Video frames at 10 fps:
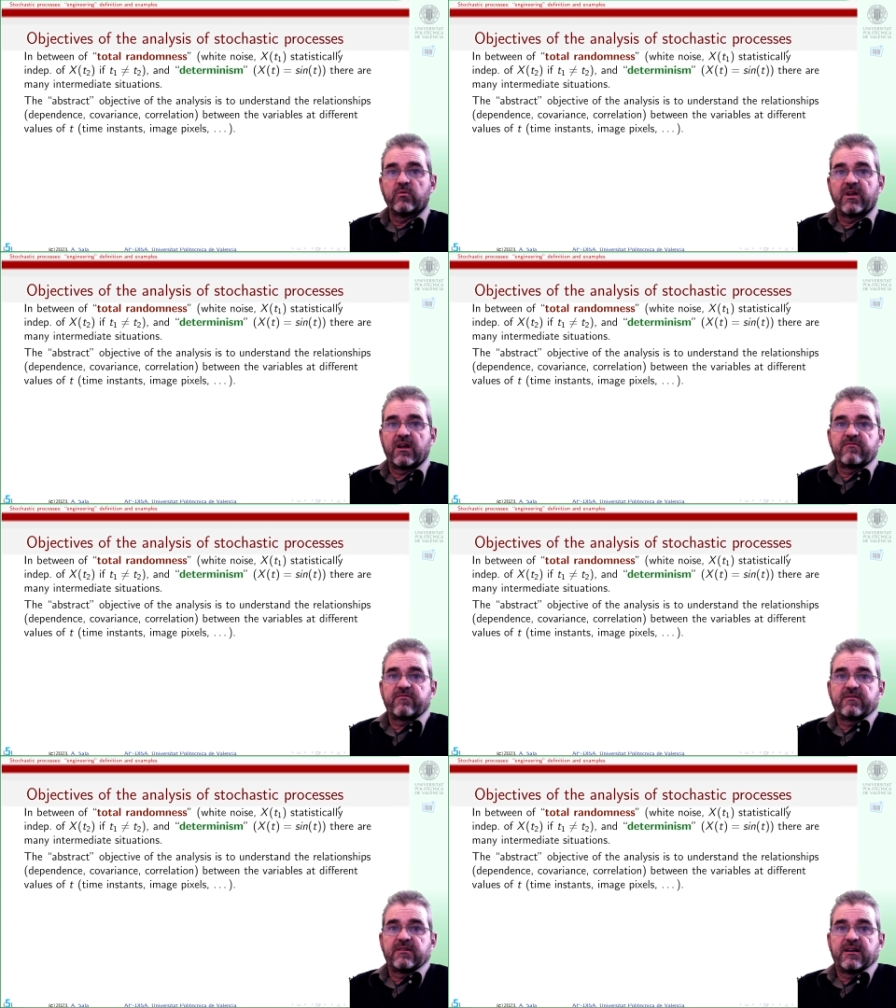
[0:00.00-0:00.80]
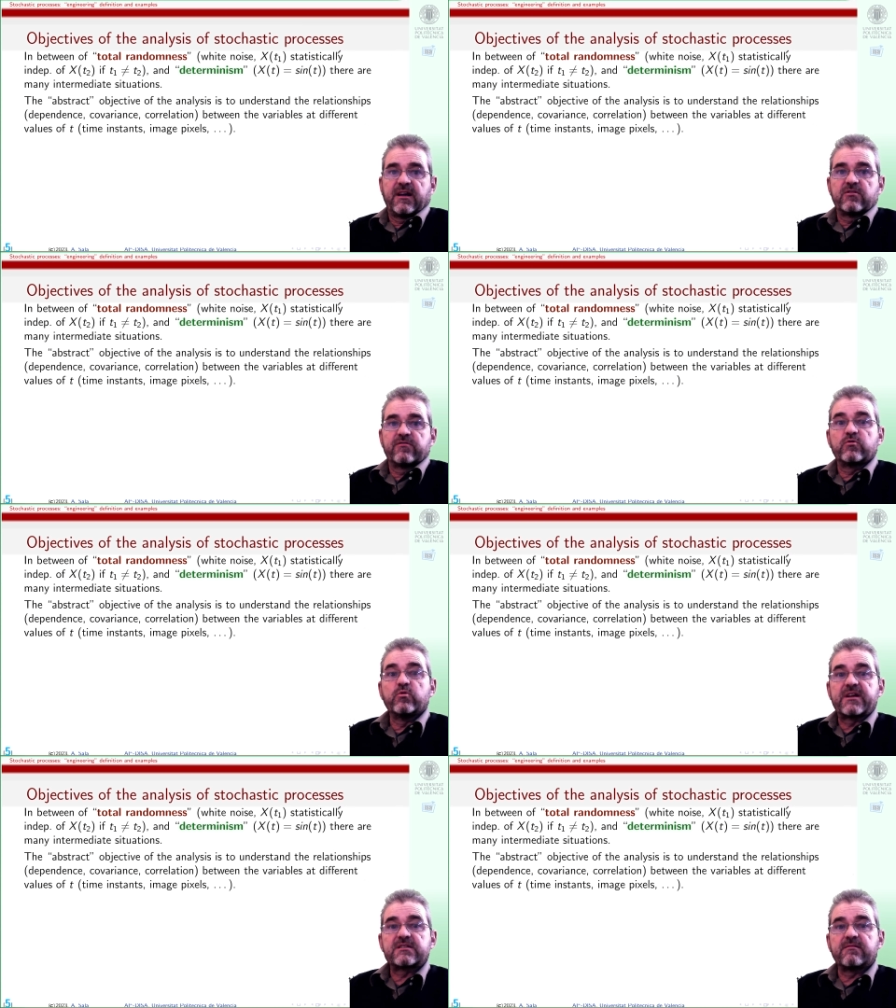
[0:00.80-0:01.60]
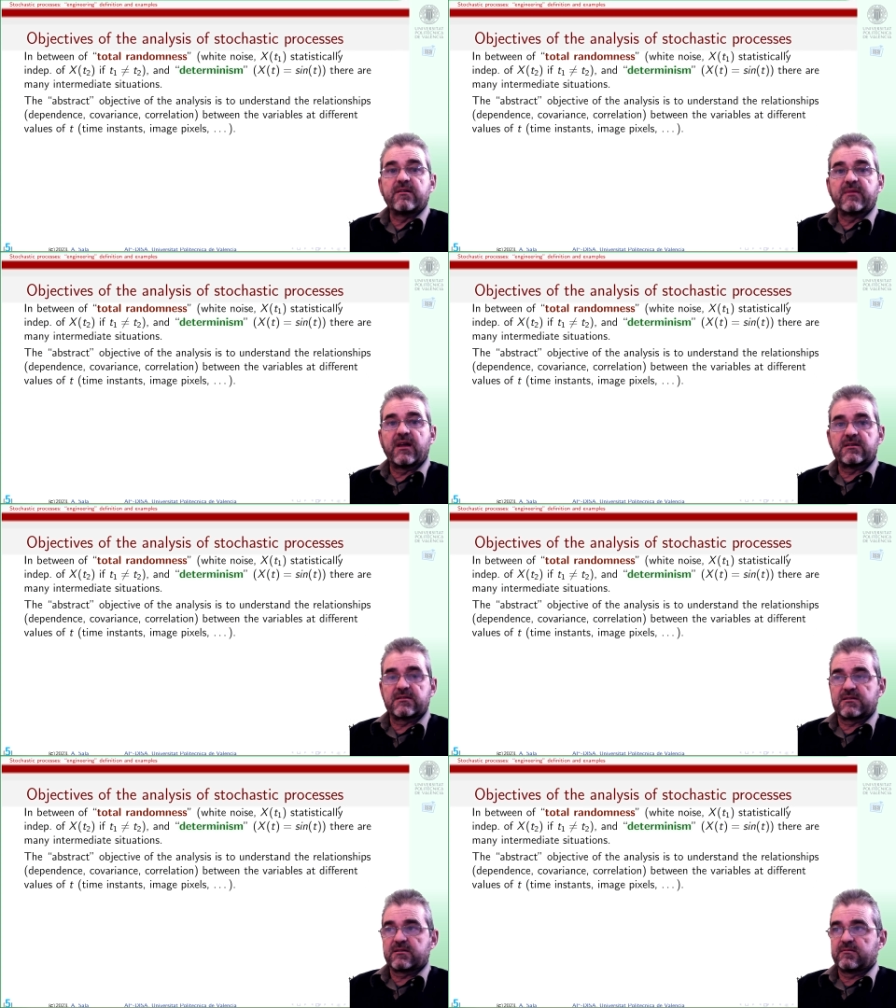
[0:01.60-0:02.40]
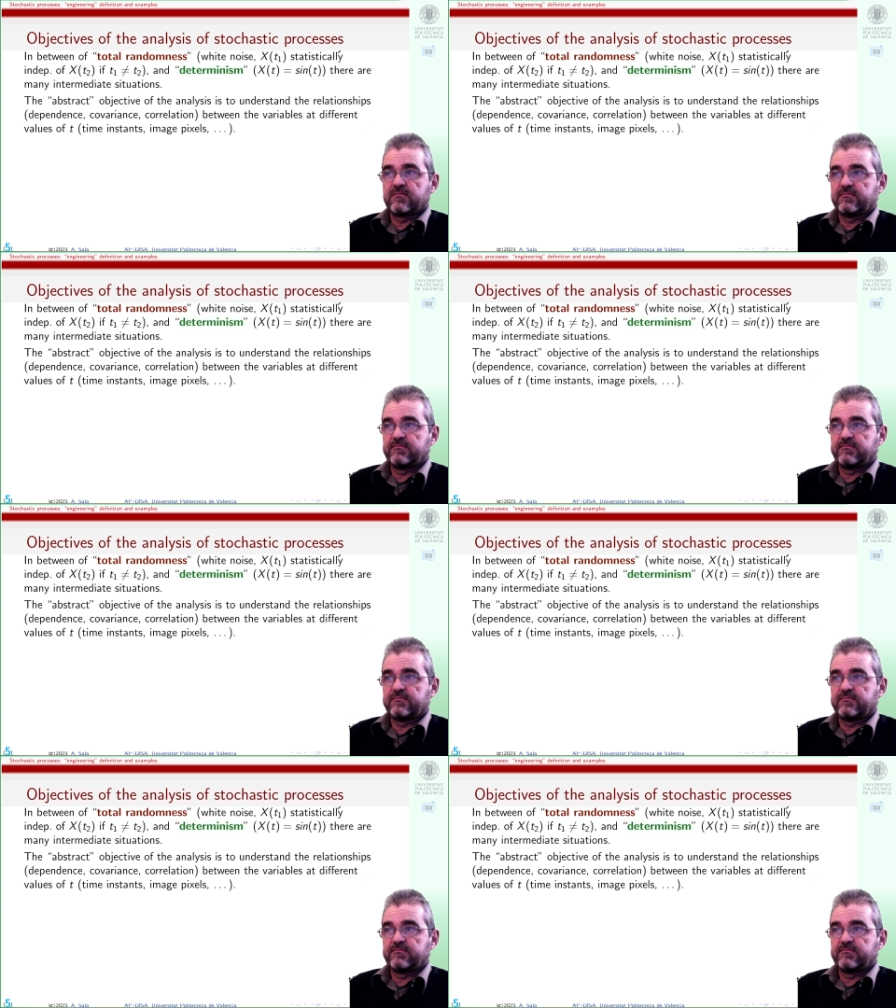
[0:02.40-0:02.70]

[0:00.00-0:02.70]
We have kind of two extreme cases.